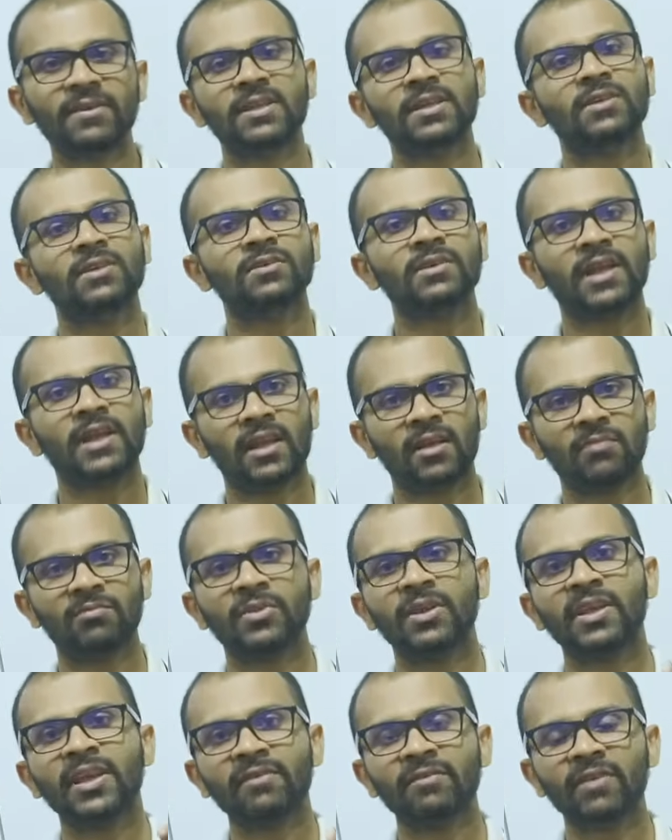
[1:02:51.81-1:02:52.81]
that I'm
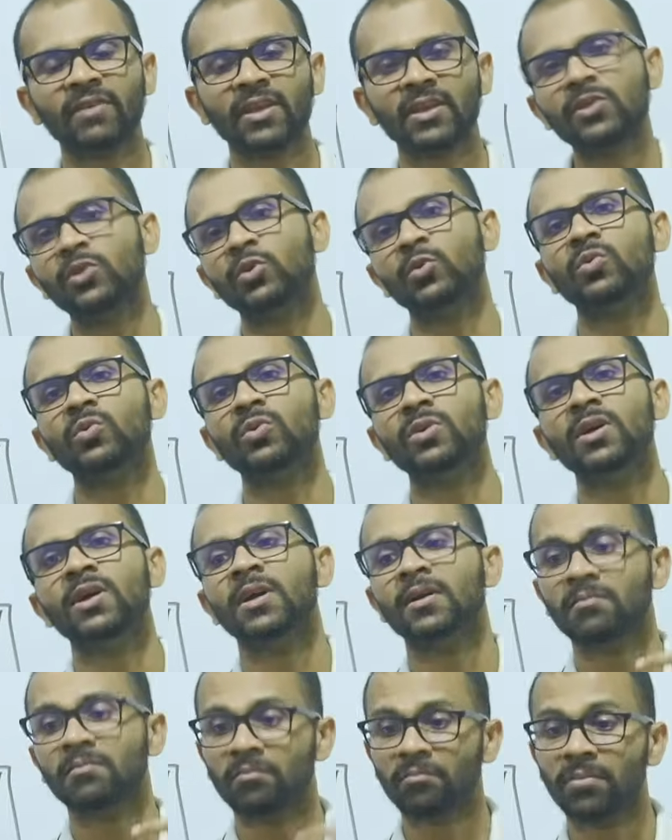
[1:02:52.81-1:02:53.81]
giving you
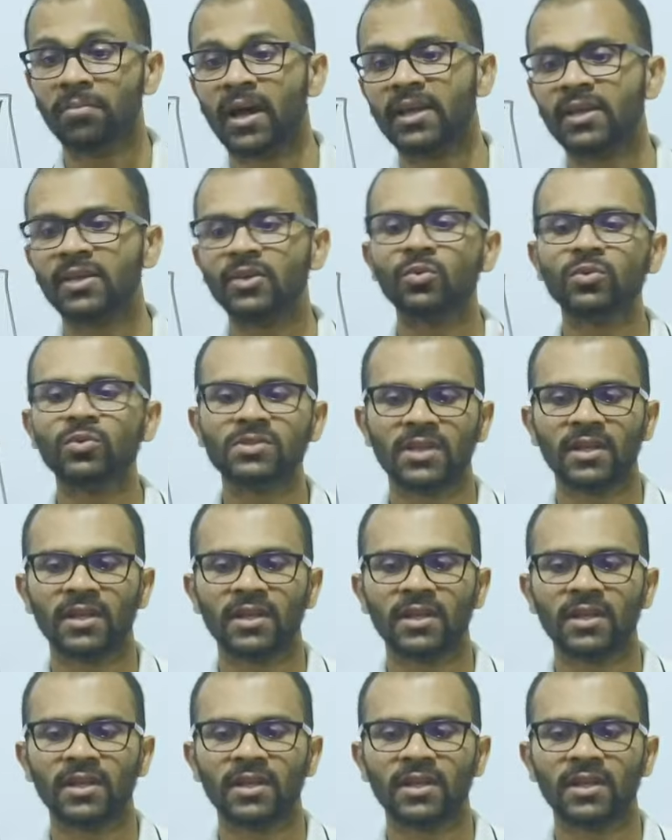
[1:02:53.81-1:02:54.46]
by yourself.